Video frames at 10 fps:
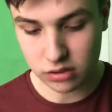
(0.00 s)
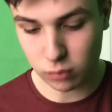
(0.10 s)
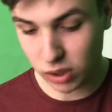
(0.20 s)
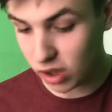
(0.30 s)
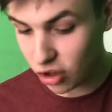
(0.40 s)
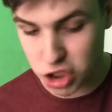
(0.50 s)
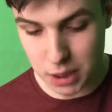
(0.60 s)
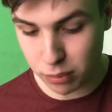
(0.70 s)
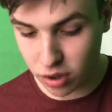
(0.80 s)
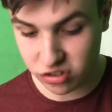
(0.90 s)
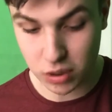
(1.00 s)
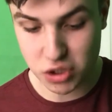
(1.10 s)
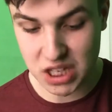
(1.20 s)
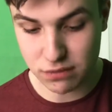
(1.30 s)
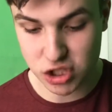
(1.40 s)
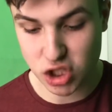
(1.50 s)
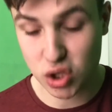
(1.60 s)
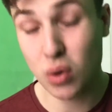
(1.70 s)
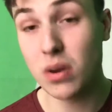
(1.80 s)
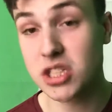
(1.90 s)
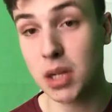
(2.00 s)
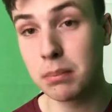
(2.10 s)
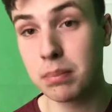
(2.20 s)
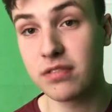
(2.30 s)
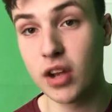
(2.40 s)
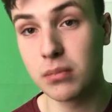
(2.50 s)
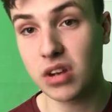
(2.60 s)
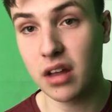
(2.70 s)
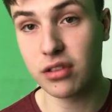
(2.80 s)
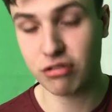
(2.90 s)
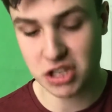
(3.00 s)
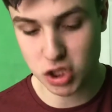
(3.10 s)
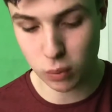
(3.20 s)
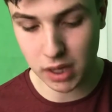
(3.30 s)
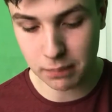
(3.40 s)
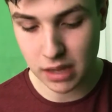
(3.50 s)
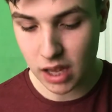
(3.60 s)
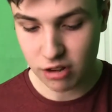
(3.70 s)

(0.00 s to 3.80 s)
When I last checked the price, he was 7 to 2. Some firms going 3 to 1.